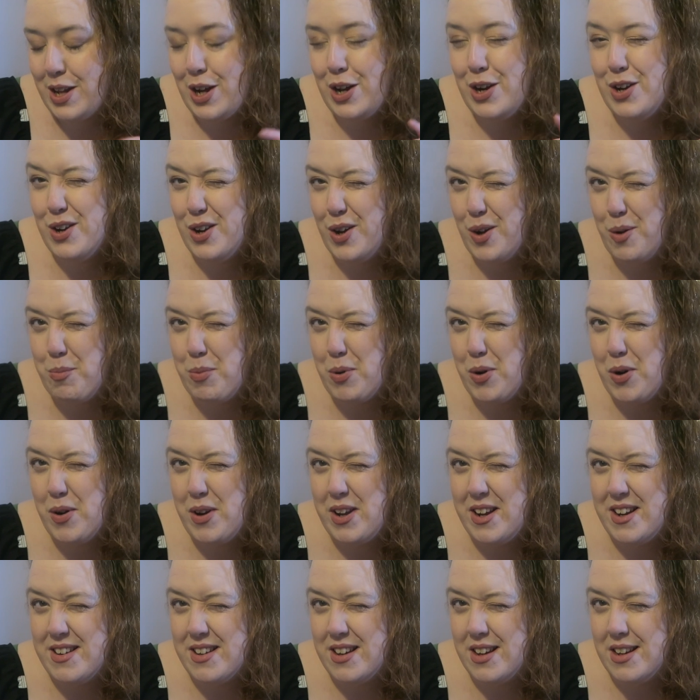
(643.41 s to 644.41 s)
No pun
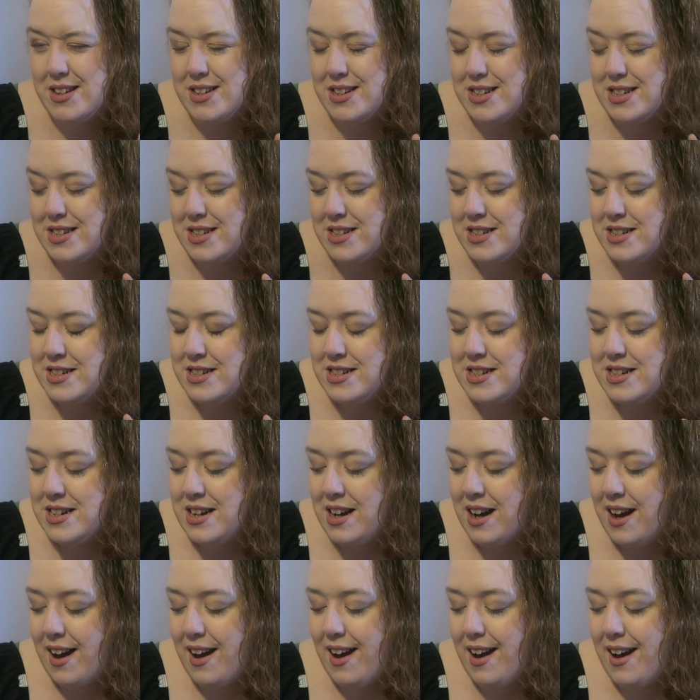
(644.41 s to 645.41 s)
intended.
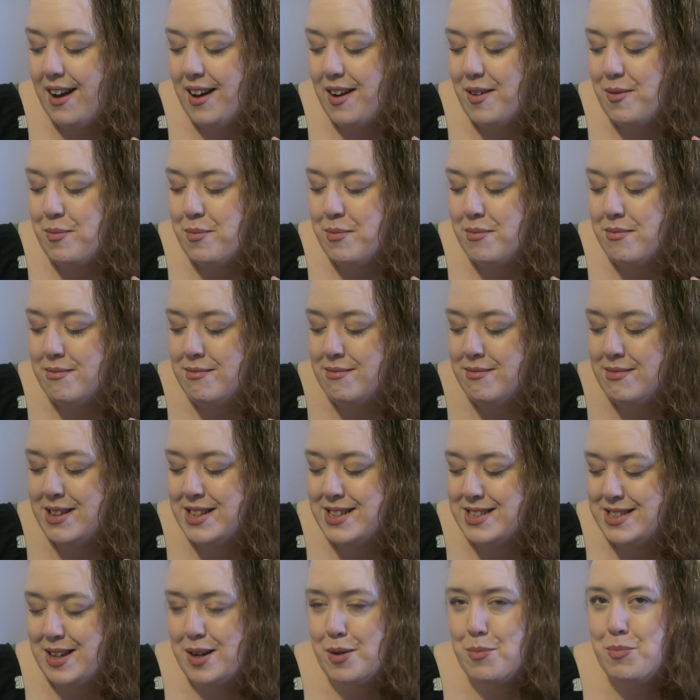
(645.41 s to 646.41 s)

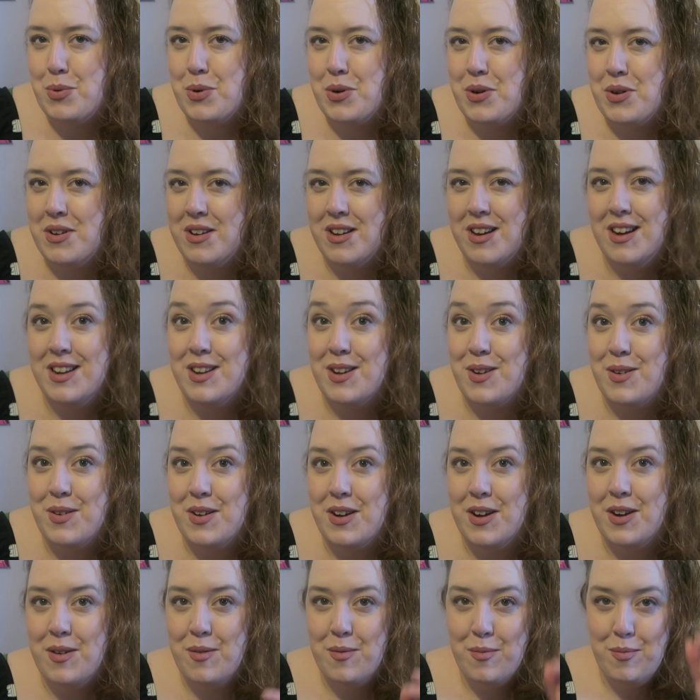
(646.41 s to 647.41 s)
Is that a pun? I don't
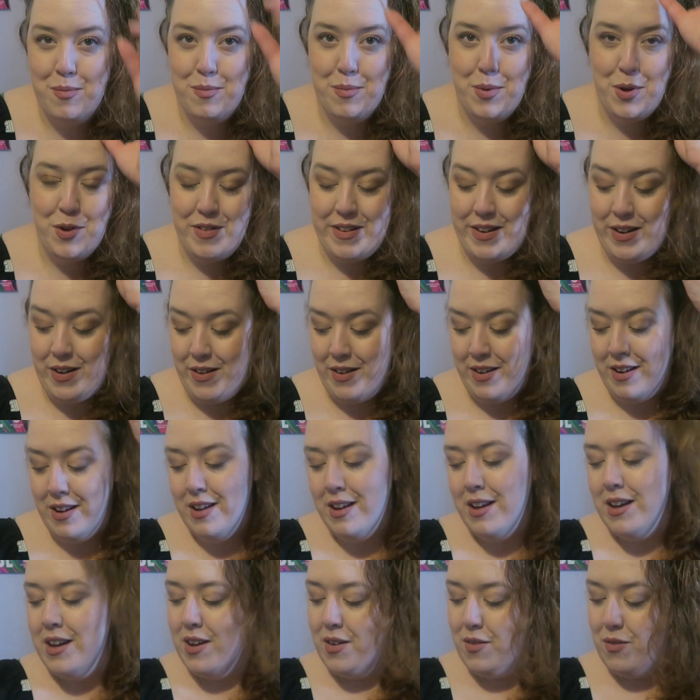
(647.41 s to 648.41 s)
know. Moving on.
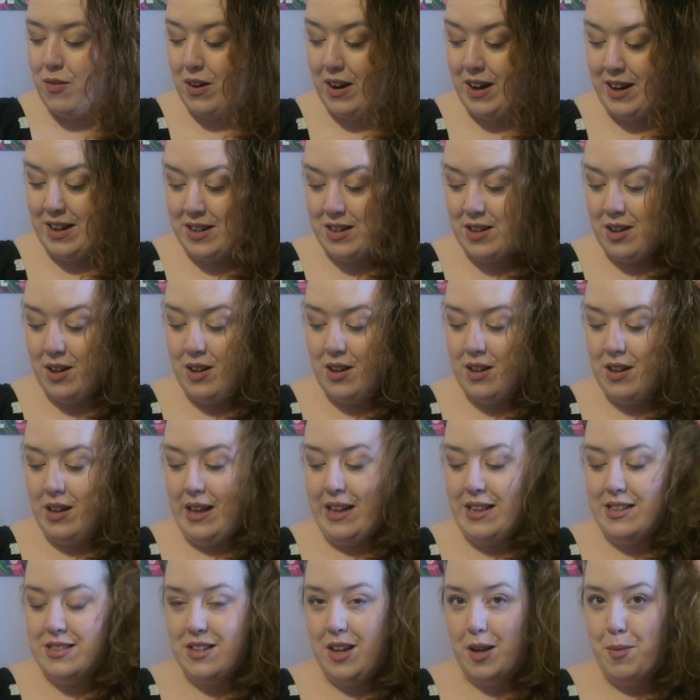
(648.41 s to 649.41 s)
Right,
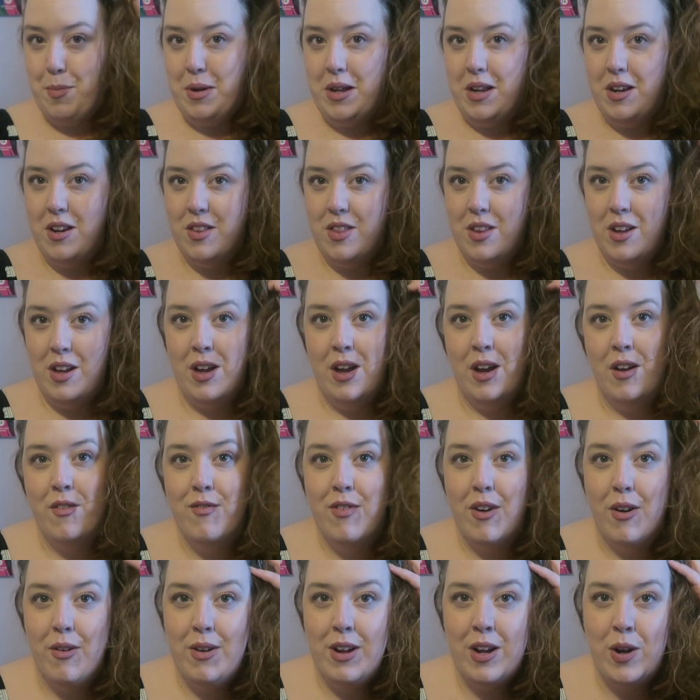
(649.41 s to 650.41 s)
it's going to be another
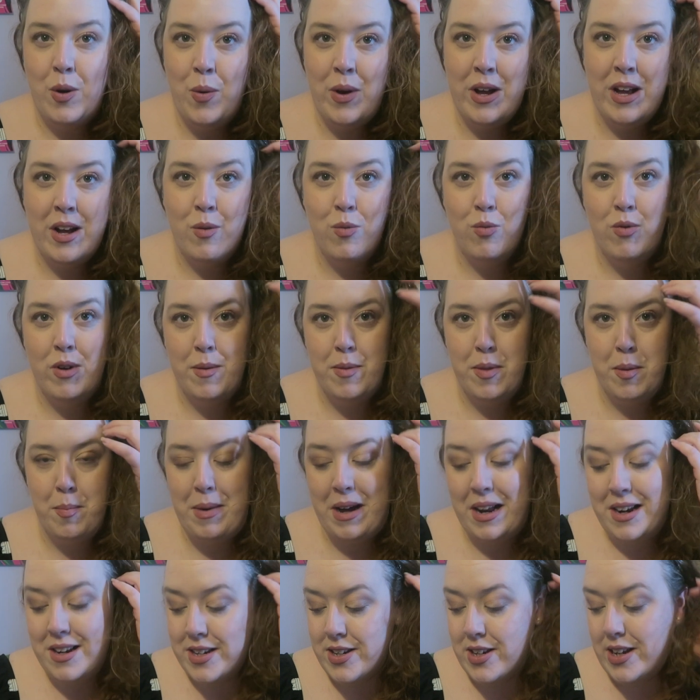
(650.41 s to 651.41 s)
very quick rip the
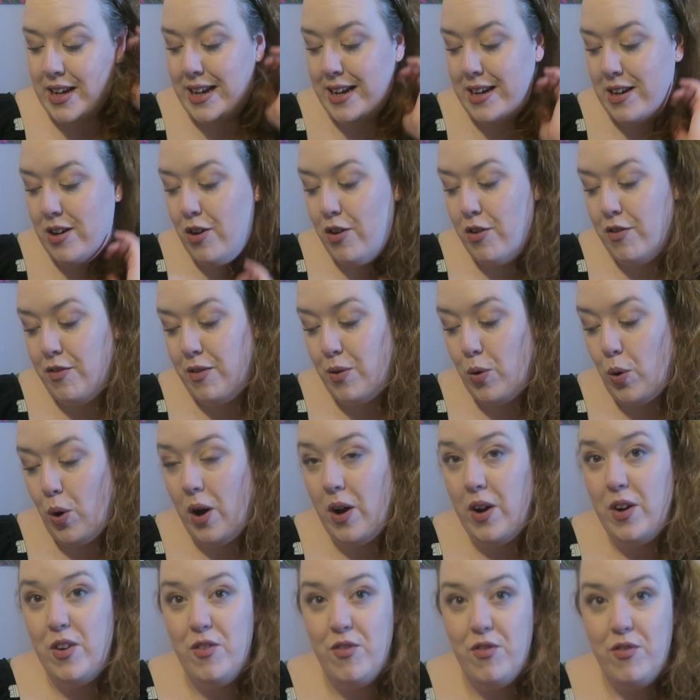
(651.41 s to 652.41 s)
band-aid off
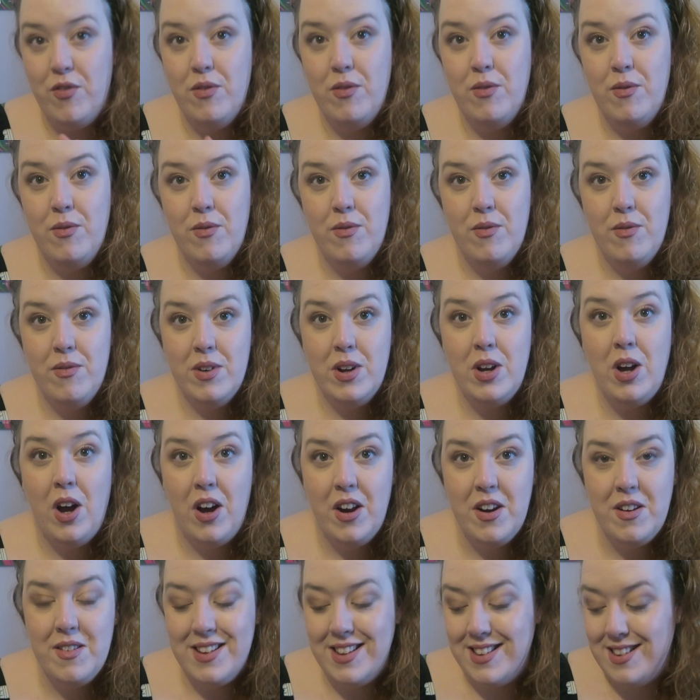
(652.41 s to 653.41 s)
kind of
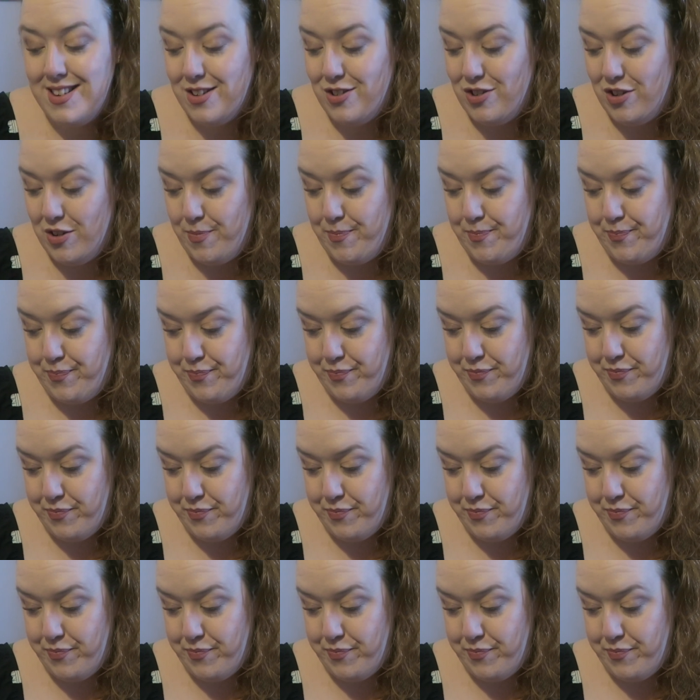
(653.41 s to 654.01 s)
decision.